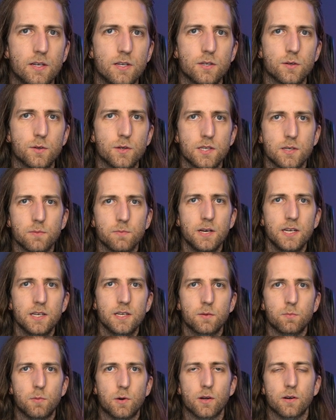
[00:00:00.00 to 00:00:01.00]
So a
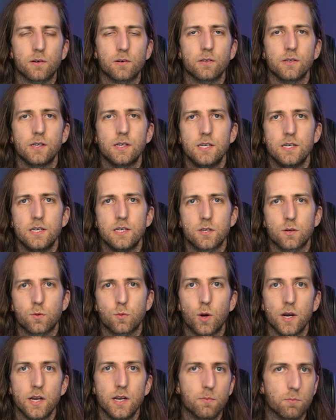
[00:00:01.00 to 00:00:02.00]
semantic model is
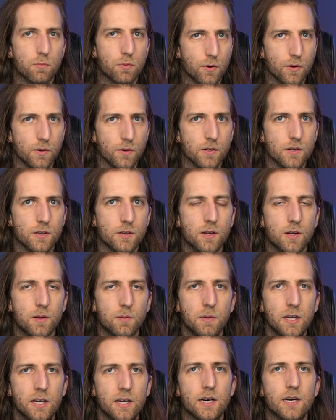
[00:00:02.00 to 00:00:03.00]
quite important
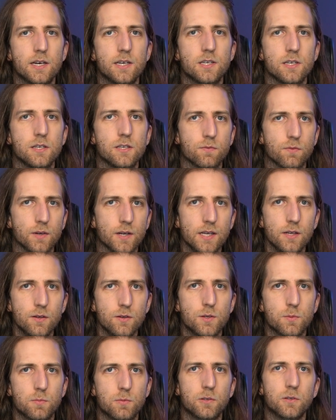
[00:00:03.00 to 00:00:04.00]
because it's
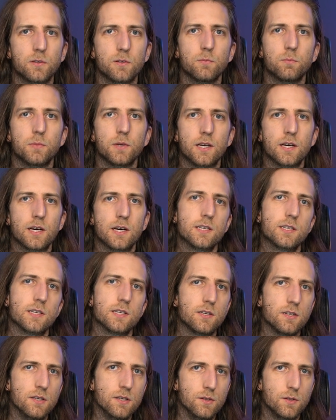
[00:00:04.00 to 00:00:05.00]
reusable, because
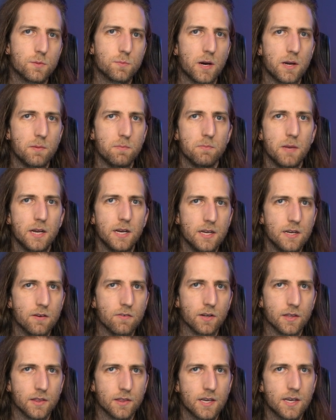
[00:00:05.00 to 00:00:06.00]
it's used by many
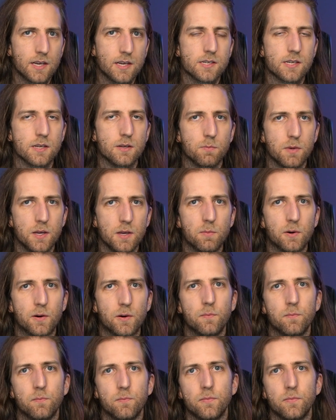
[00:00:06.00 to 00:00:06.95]
different things and people.